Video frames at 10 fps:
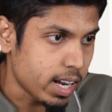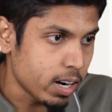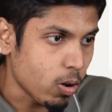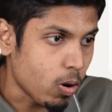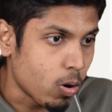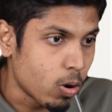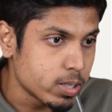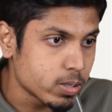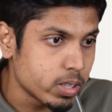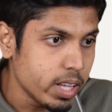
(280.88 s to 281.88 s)
And
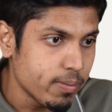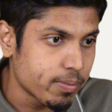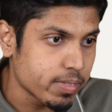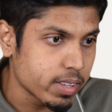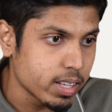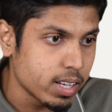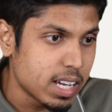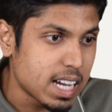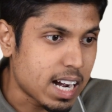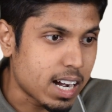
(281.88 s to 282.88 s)
also the
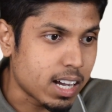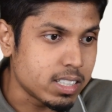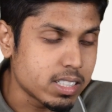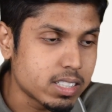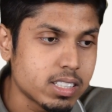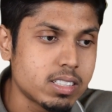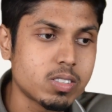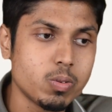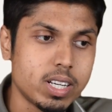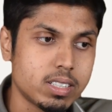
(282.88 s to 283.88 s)

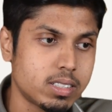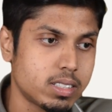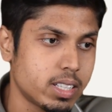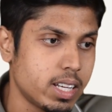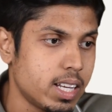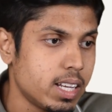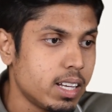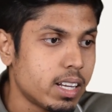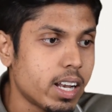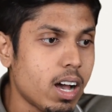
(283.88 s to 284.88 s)
adjacent squares.
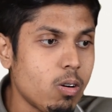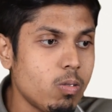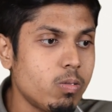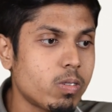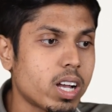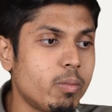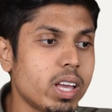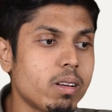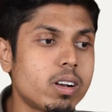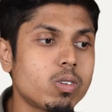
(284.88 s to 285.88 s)
Now
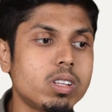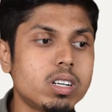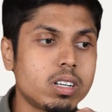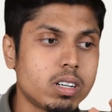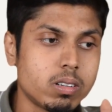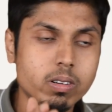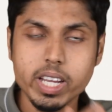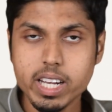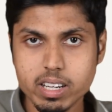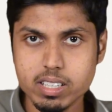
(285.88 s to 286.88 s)
coming to the
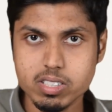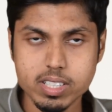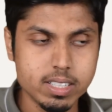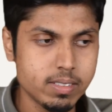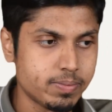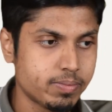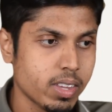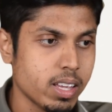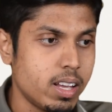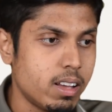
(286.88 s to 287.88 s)
green region,
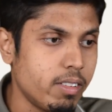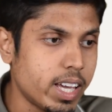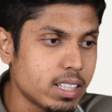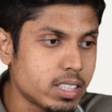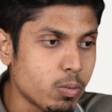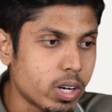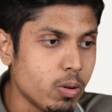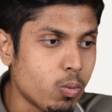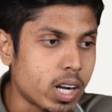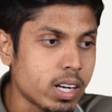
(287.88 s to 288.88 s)
we can see
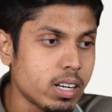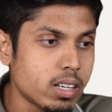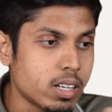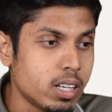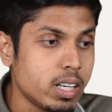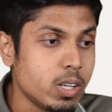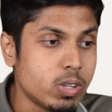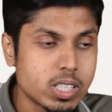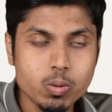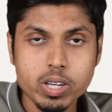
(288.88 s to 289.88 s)
only one
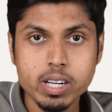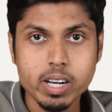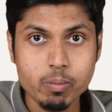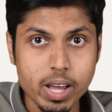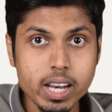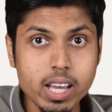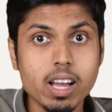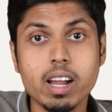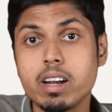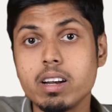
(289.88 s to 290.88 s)
unit square
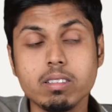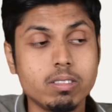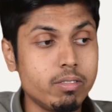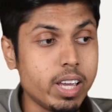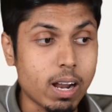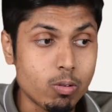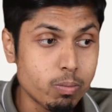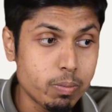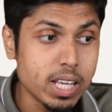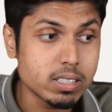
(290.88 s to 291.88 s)
remaining, and we have
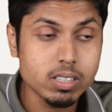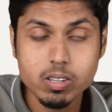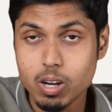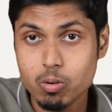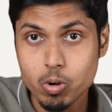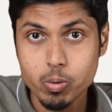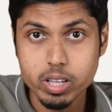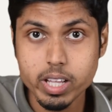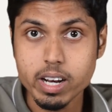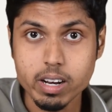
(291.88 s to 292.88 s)
to place the crown
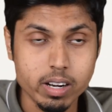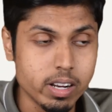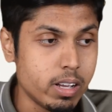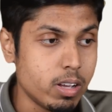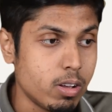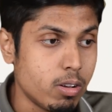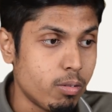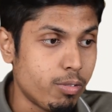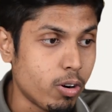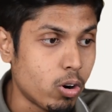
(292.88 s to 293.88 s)
over there
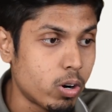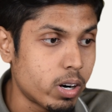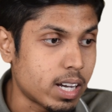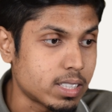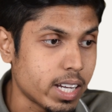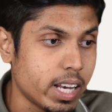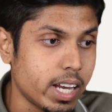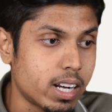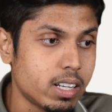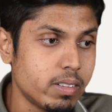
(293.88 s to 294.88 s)
for
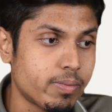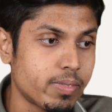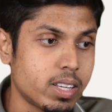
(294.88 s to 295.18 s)
assigning it a